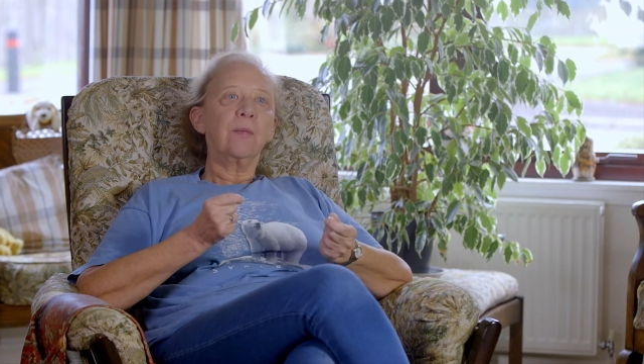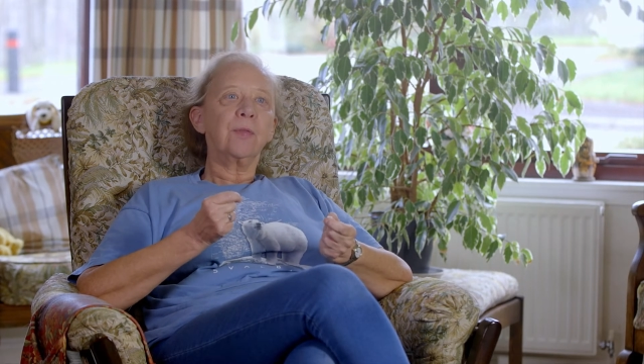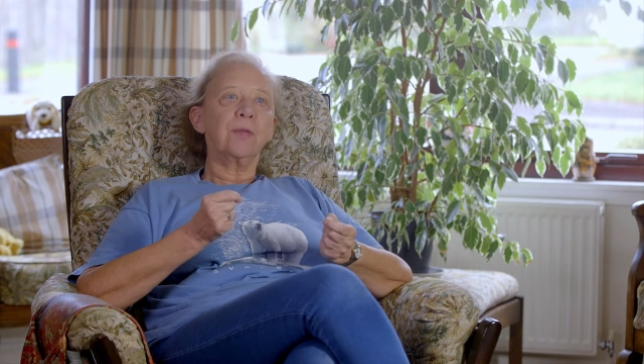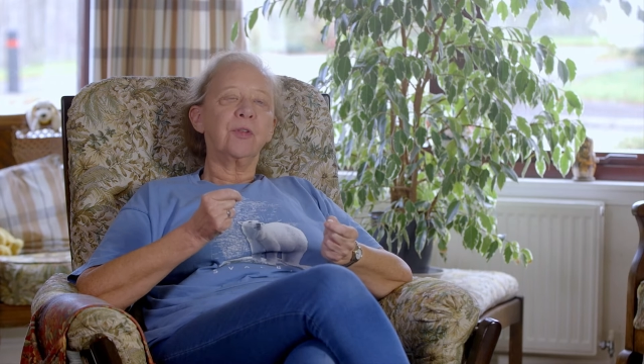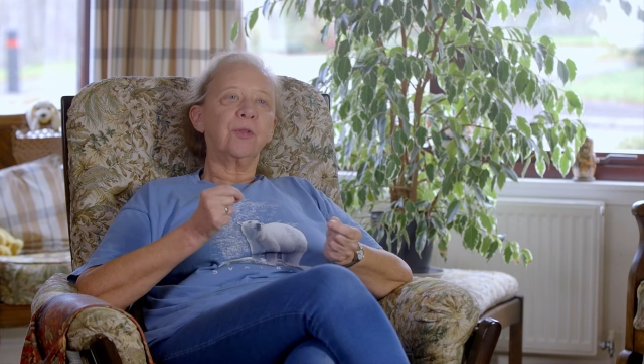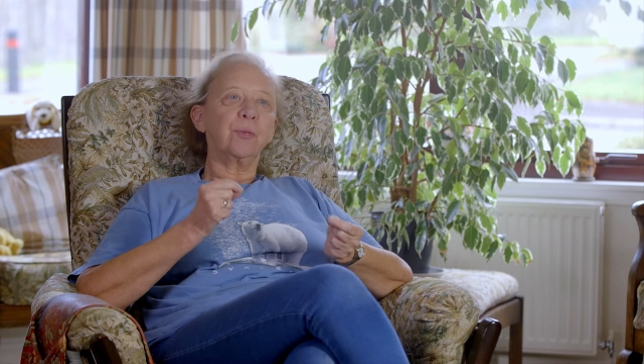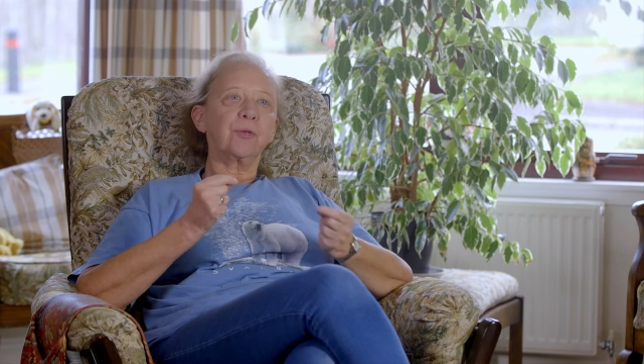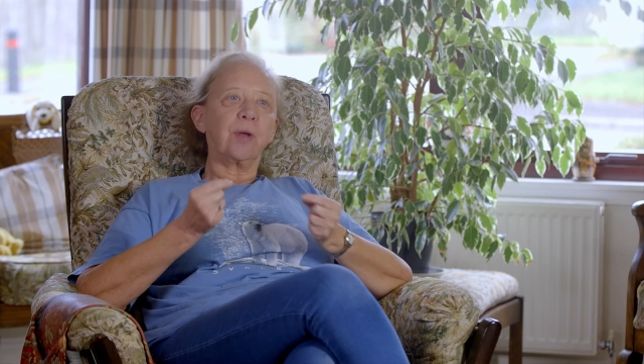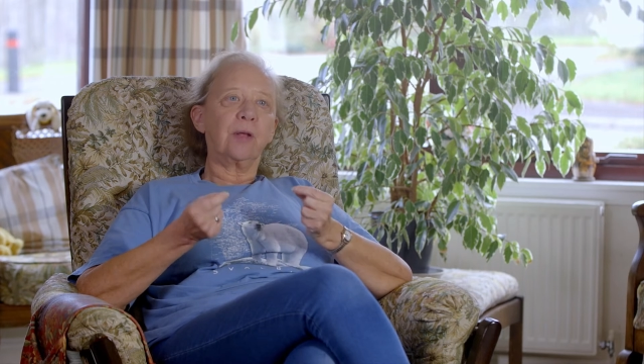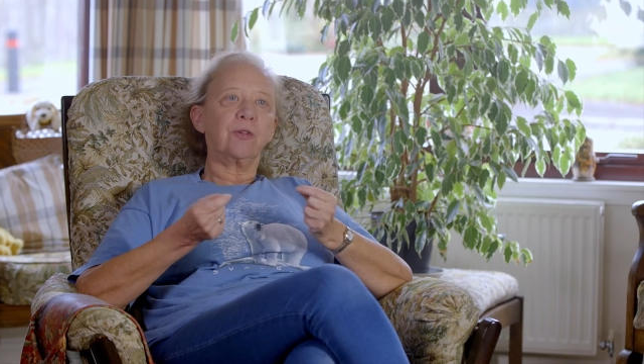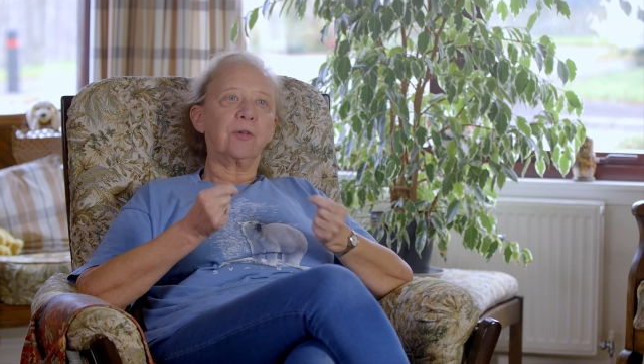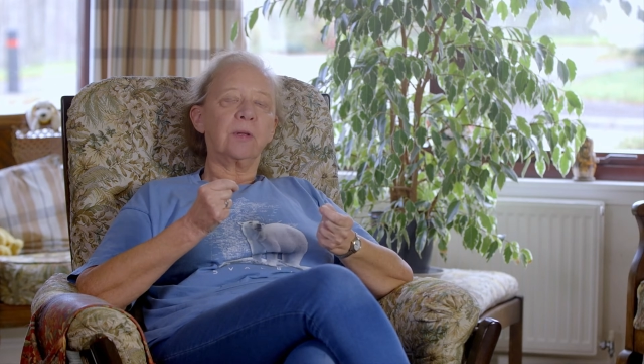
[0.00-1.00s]
that this was
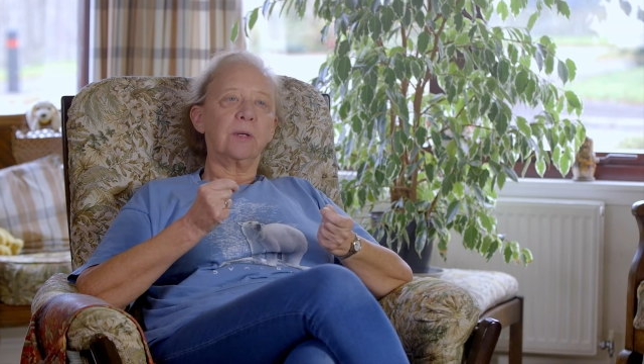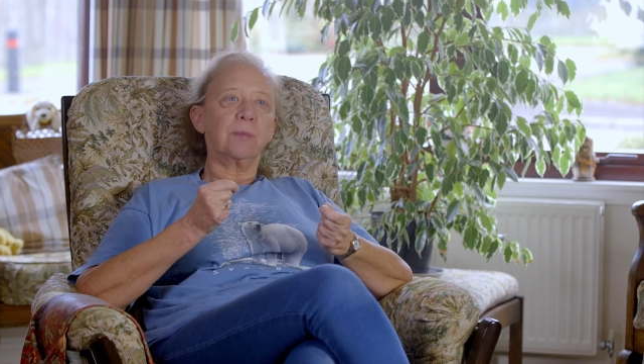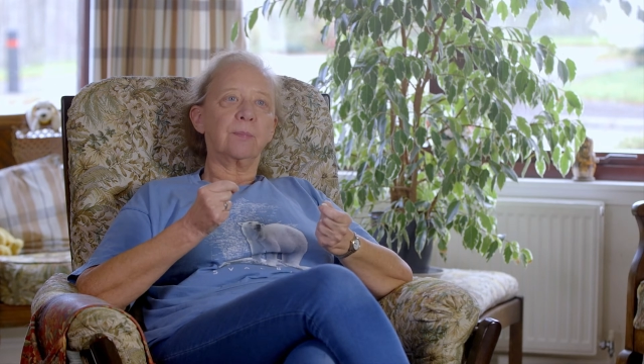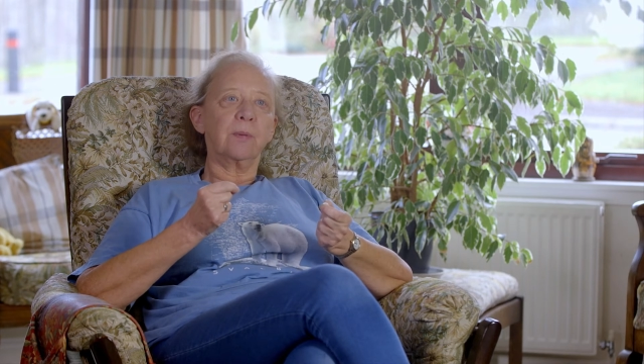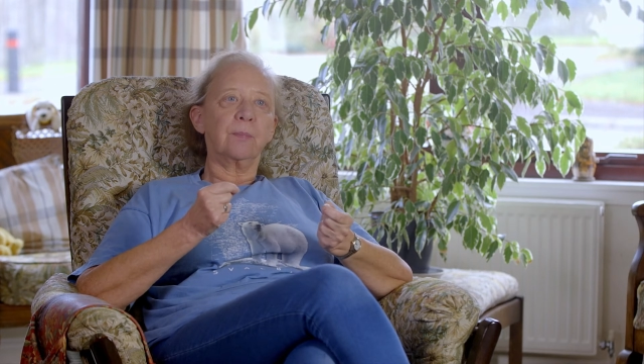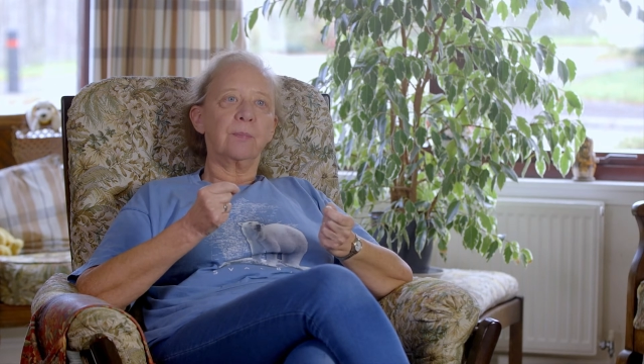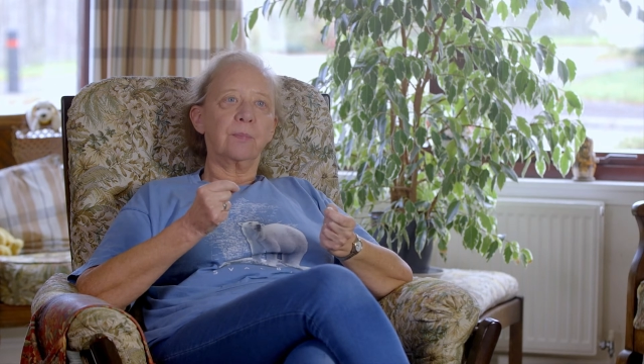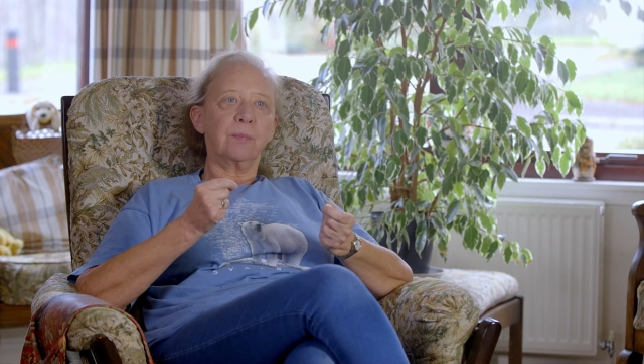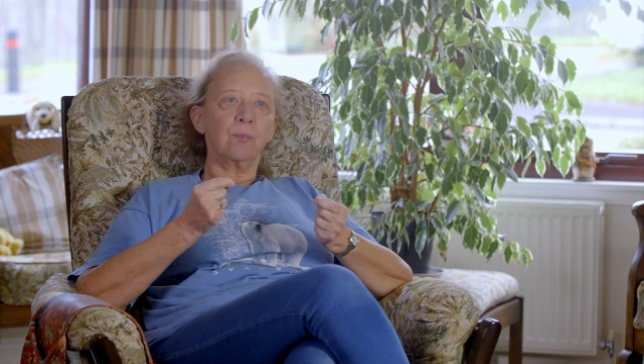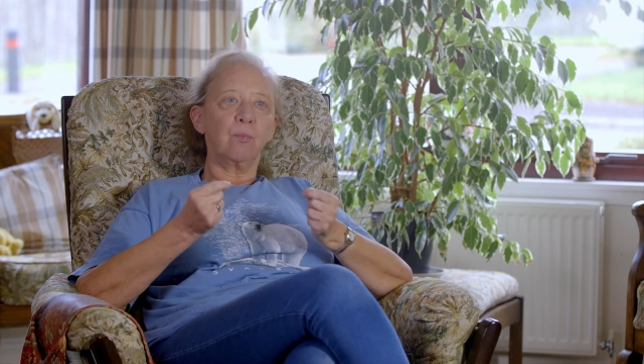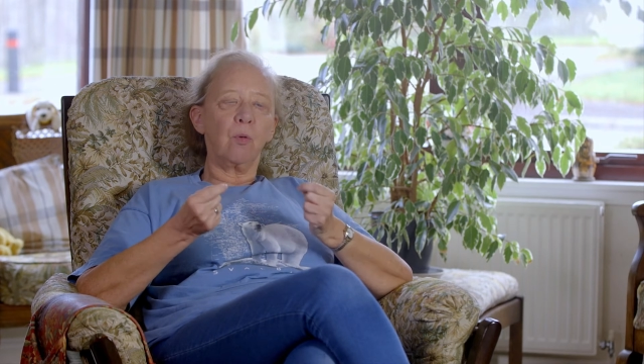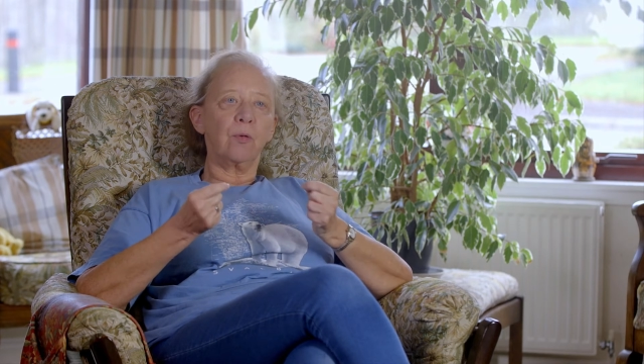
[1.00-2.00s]
actually
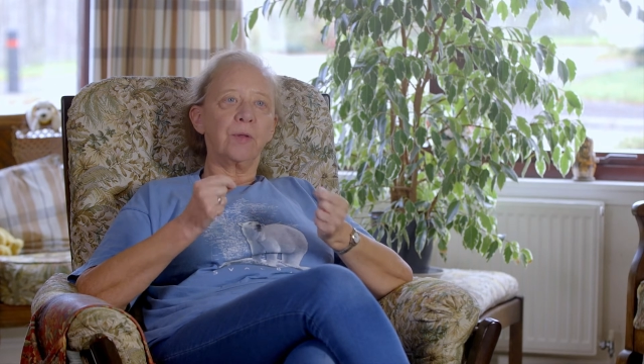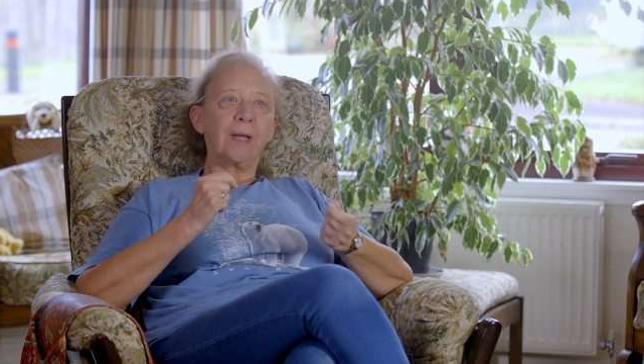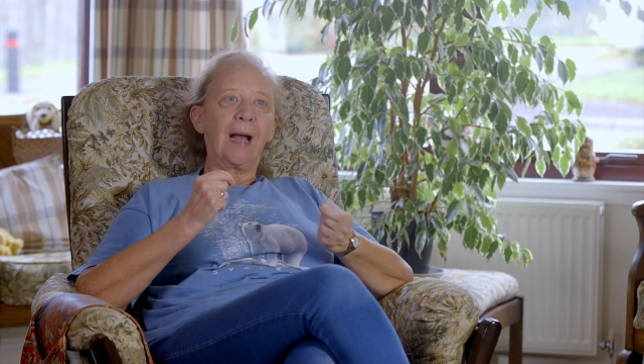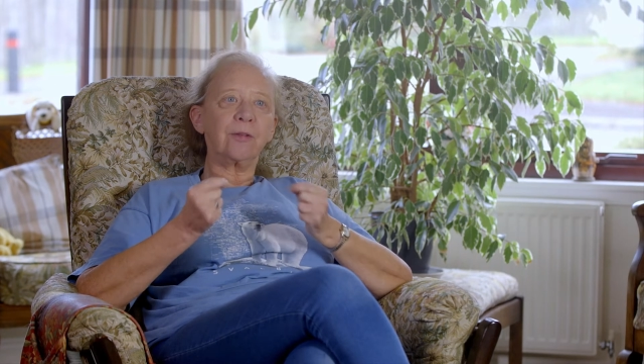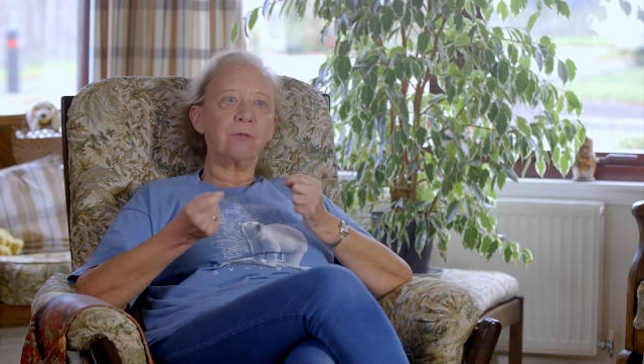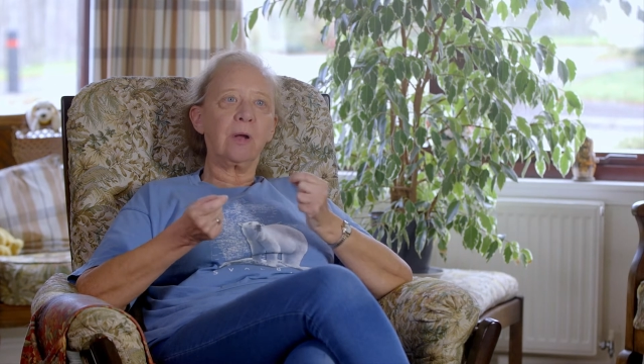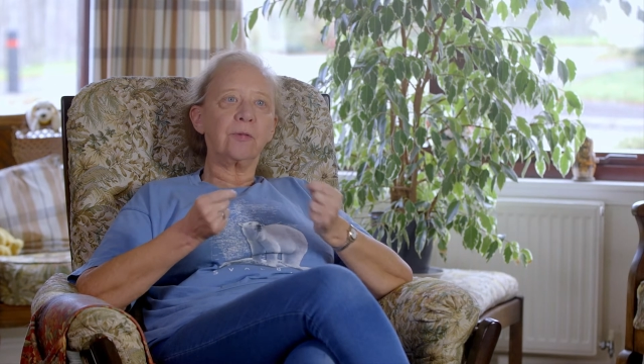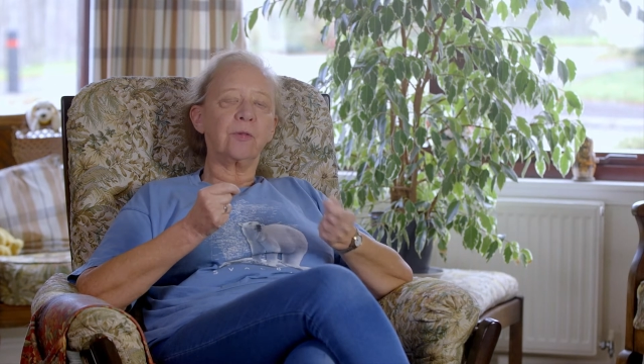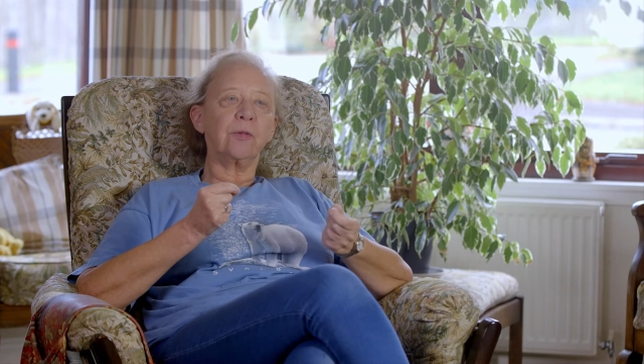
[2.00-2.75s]
what the cataracts